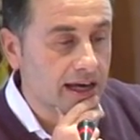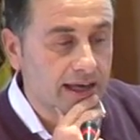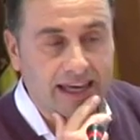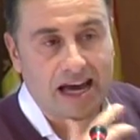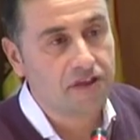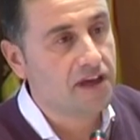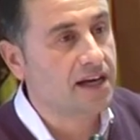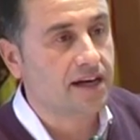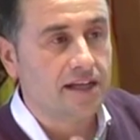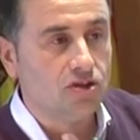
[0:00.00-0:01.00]
will be
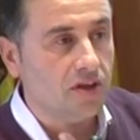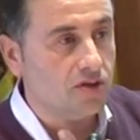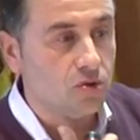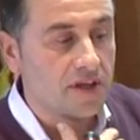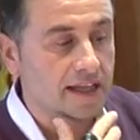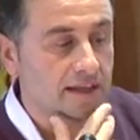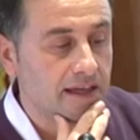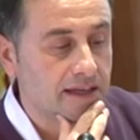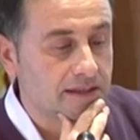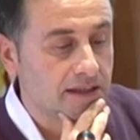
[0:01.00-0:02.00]
able to
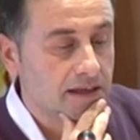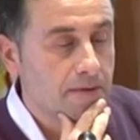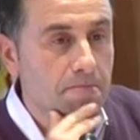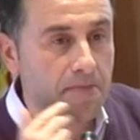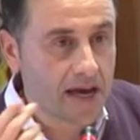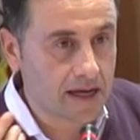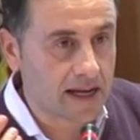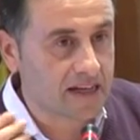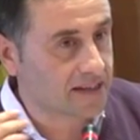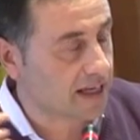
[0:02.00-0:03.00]
materialize all
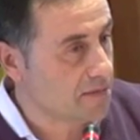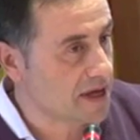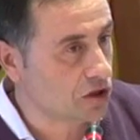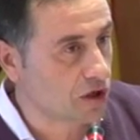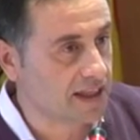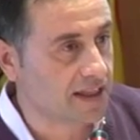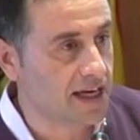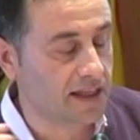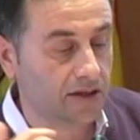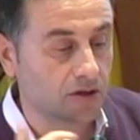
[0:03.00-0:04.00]
petitions,
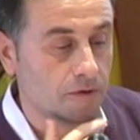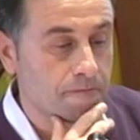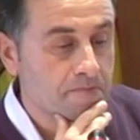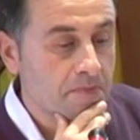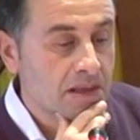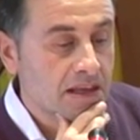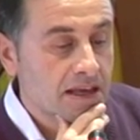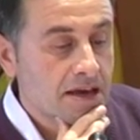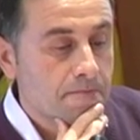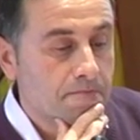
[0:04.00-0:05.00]
see the
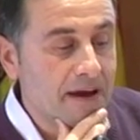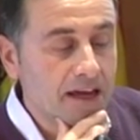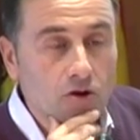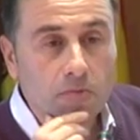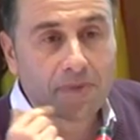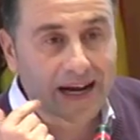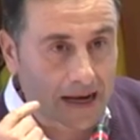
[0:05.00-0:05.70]
follow-up they have,